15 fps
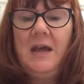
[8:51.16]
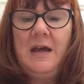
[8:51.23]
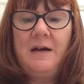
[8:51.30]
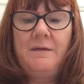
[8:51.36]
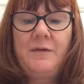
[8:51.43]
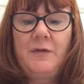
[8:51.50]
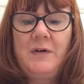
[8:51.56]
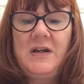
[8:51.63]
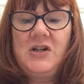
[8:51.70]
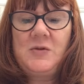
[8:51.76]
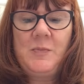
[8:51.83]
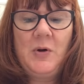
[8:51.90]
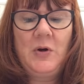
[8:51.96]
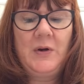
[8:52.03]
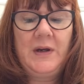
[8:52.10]
And for
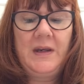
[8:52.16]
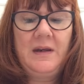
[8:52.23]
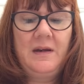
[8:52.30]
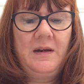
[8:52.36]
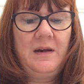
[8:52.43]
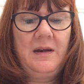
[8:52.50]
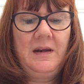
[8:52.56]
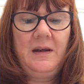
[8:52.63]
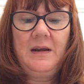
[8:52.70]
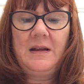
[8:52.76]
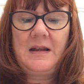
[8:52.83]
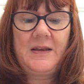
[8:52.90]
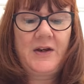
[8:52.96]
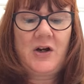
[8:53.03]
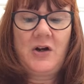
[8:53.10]
each point,
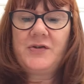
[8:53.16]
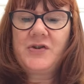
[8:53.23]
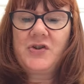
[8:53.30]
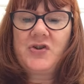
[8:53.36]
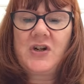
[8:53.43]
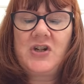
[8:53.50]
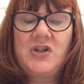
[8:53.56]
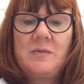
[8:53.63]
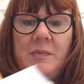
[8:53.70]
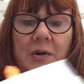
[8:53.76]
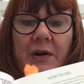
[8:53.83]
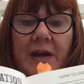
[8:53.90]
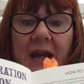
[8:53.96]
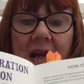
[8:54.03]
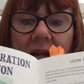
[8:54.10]
like the concentration
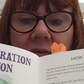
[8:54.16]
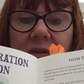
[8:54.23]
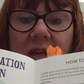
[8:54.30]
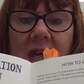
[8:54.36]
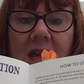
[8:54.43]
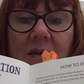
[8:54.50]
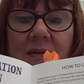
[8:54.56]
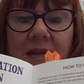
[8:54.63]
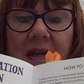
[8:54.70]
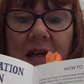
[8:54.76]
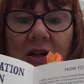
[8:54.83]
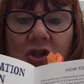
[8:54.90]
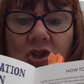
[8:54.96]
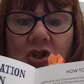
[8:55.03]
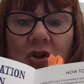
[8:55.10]
point, how to use it,
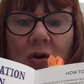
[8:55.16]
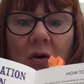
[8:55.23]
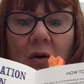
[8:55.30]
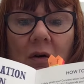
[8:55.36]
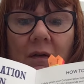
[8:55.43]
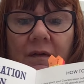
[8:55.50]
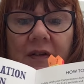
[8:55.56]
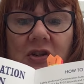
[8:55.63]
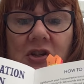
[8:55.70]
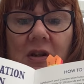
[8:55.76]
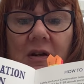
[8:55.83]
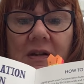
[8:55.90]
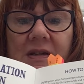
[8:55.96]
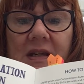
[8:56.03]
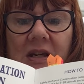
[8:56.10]
a short
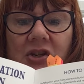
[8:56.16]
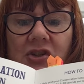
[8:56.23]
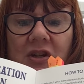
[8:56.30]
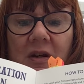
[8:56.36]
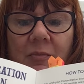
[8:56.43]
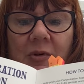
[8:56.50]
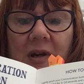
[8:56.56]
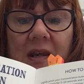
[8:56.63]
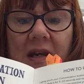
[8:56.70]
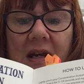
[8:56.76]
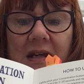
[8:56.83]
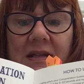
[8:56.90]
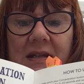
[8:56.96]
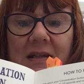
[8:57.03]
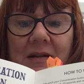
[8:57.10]
visualisation and a breathing
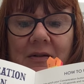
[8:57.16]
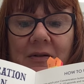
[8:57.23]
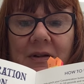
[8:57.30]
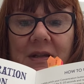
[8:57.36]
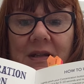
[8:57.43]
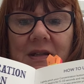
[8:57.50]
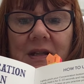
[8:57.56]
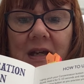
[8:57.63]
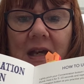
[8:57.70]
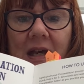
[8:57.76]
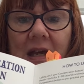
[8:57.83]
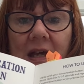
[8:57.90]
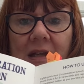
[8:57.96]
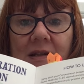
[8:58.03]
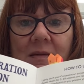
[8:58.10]
exercise,
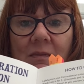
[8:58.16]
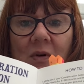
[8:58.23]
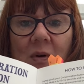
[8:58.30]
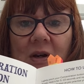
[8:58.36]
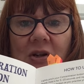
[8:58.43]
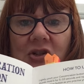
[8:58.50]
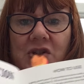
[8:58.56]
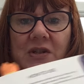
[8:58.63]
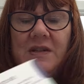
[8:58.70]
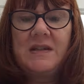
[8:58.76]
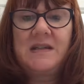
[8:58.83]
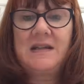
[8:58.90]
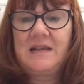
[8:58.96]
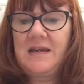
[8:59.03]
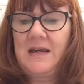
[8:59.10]
some questions
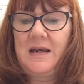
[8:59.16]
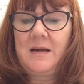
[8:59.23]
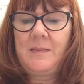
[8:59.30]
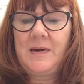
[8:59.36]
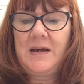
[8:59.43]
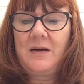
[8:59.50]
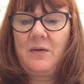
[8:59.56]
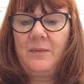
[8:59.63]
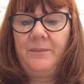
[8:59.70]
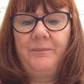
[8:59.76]
to think about.